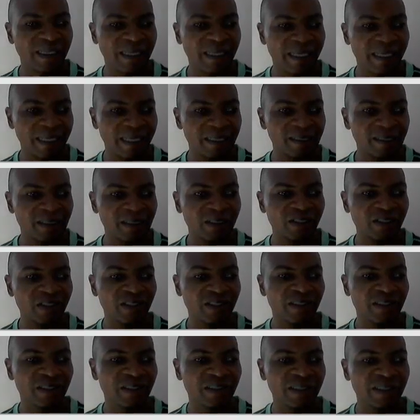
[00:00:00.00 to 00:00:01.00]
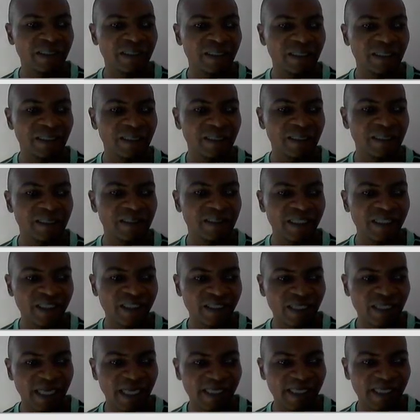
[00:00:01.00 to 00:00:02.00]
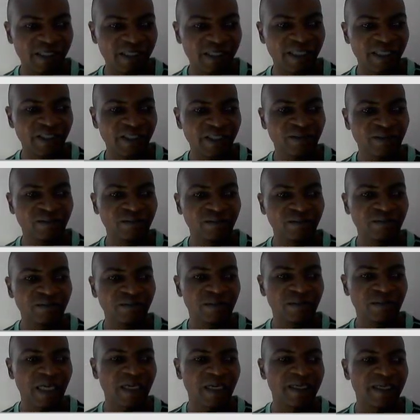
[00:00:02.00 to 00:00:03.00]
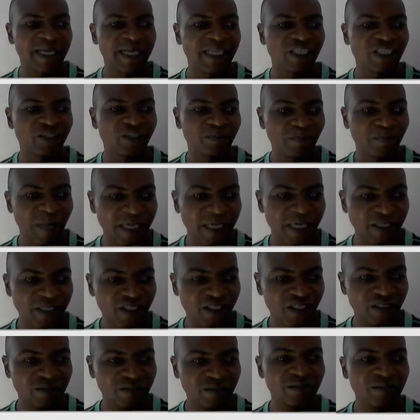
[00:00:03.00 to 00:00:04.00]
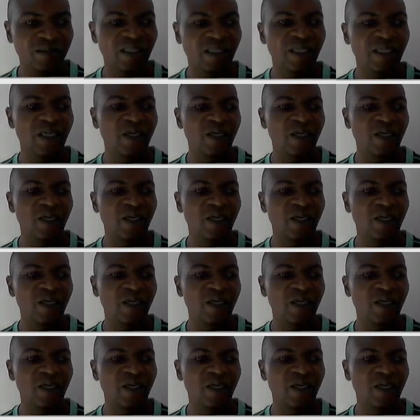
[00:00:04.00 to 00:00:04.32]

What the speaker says: English, the indigenization and expansion.